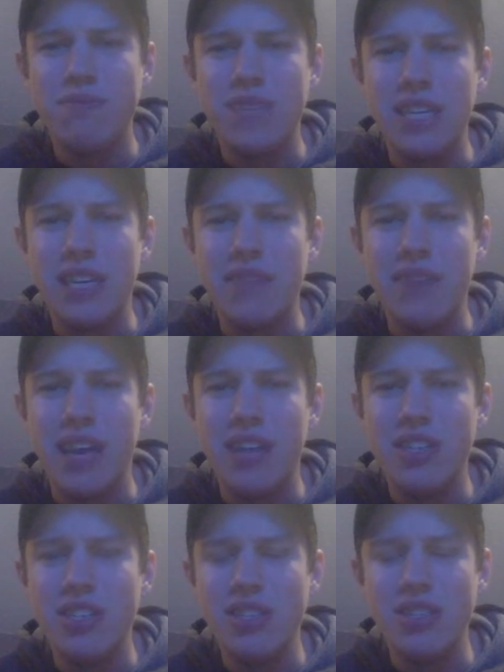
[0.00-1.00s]
getting
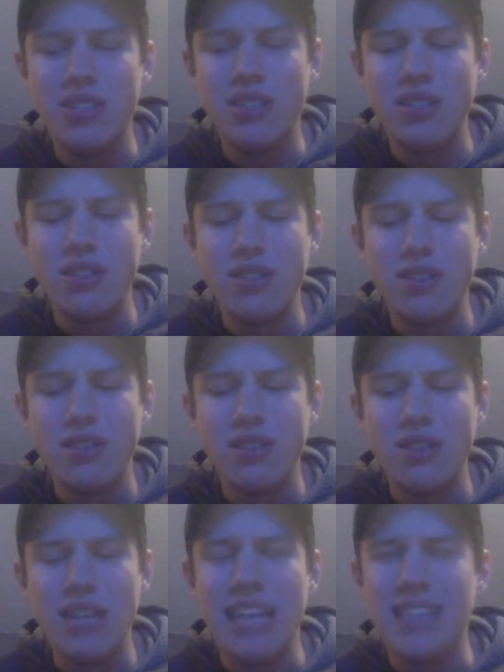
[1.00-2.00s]
advantages
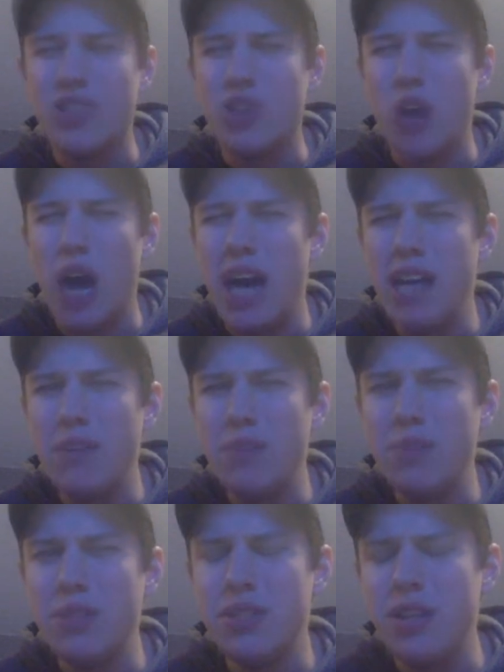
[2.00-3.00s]
as
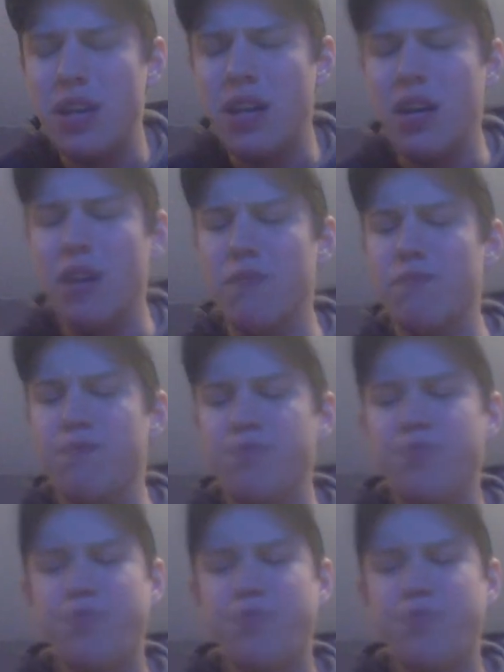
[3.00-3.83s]
tribes. And